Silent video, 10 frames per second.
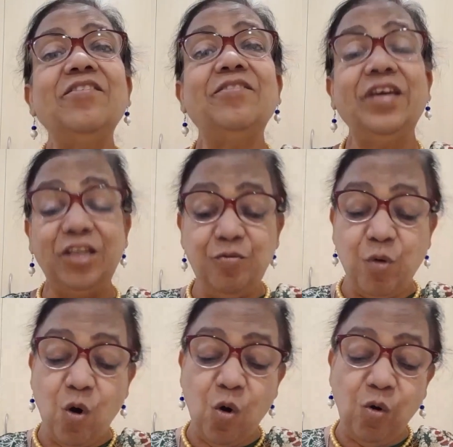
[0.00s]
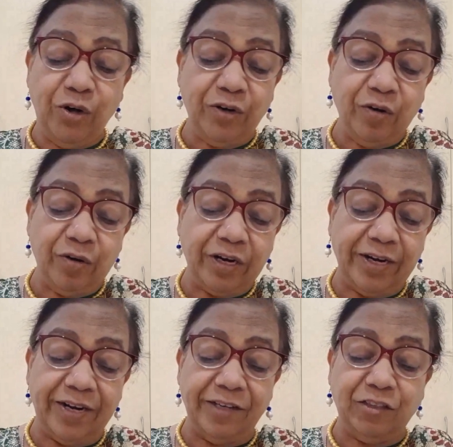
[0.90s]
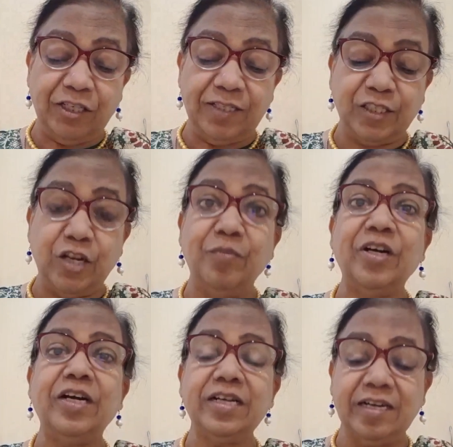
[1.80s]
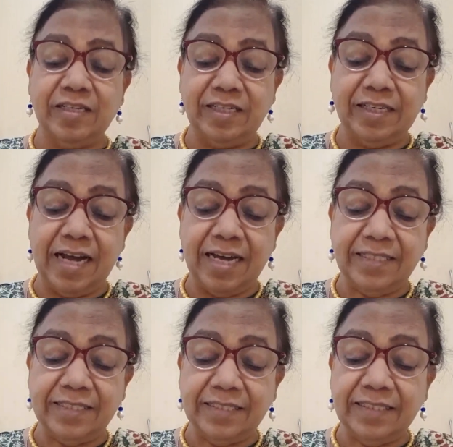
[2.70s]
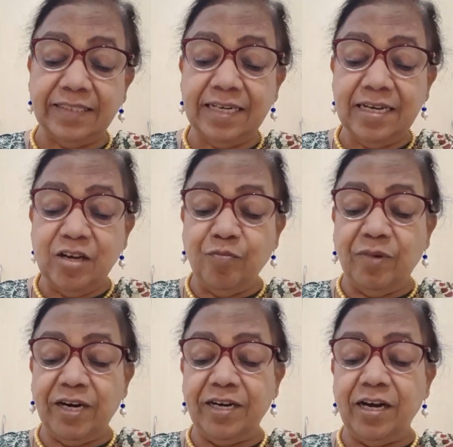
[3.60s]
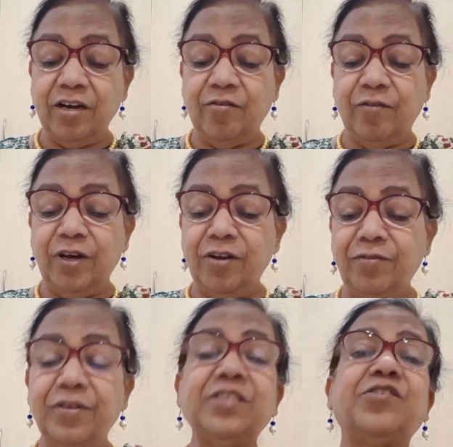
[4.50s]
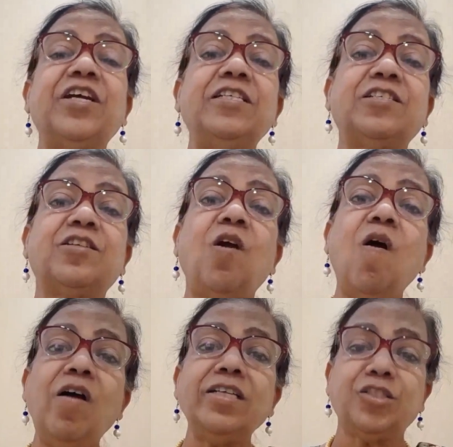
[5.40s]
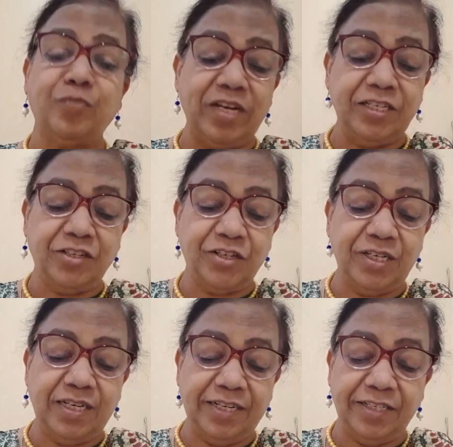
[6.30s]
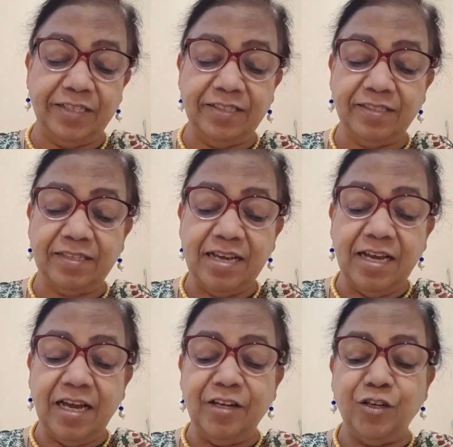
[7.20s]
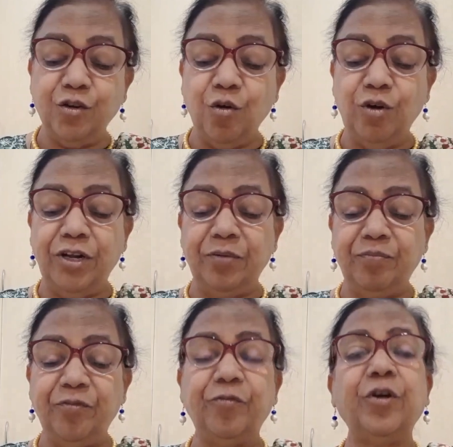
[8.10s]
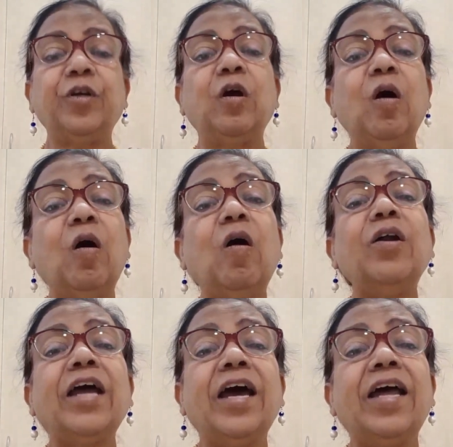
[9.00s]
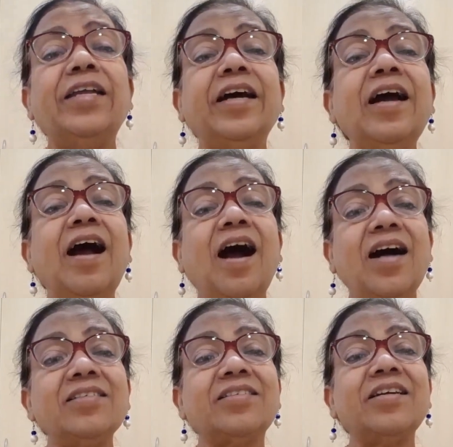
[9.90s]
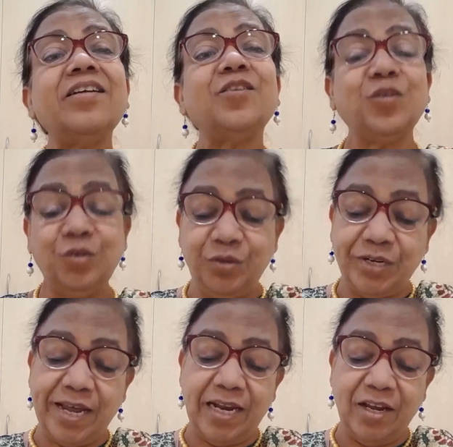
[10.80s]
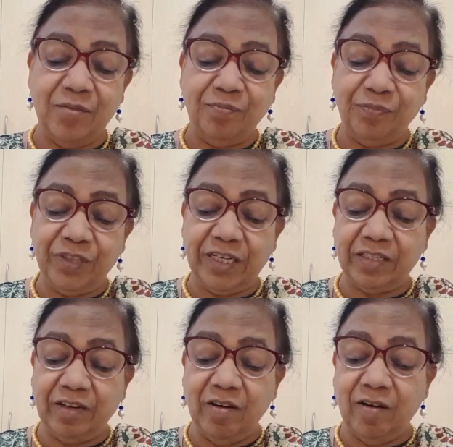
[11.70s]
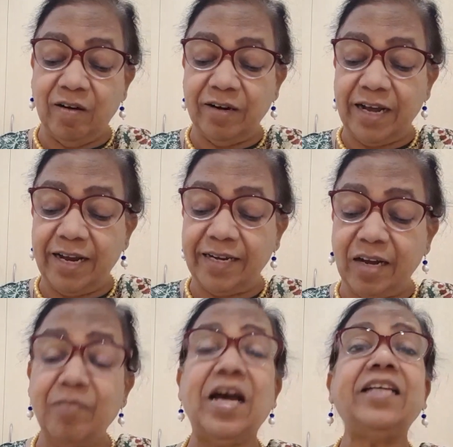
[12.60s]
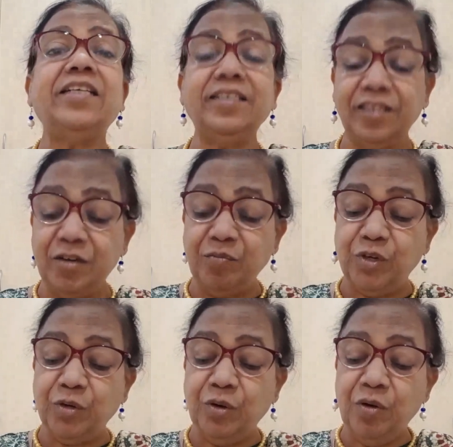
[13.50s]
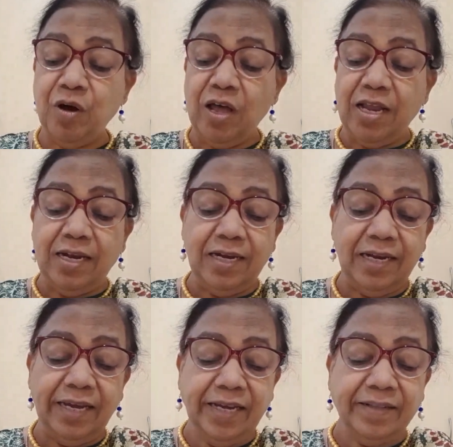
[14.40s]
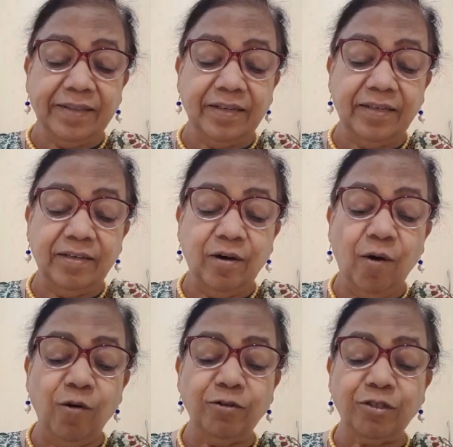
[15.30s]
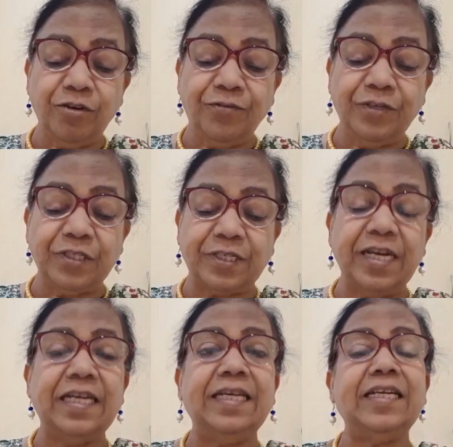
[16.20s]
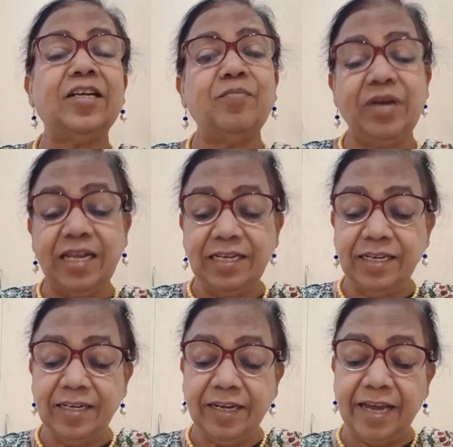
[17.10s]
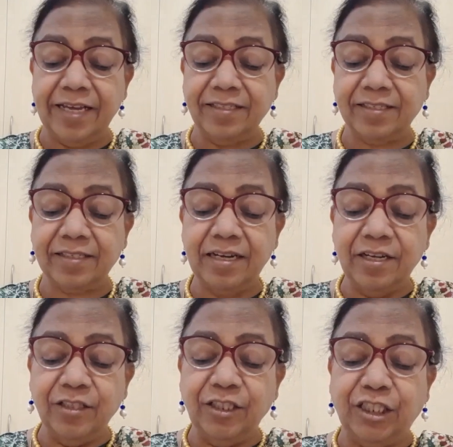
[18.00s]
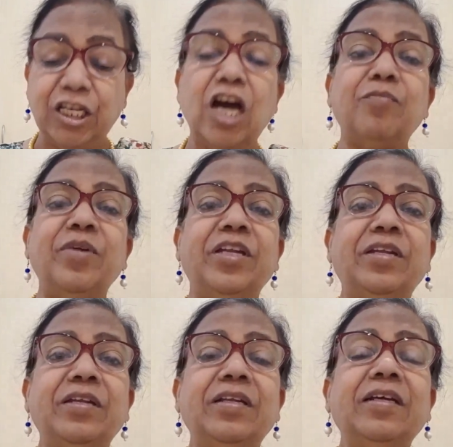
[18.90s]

very bold or courageous. Deborah contacted Barak, one of Israel's strongest military leaders, and told him what God had asked her to tell him, that God had commanded him to lead the host of Israel in rebellion against Jabin,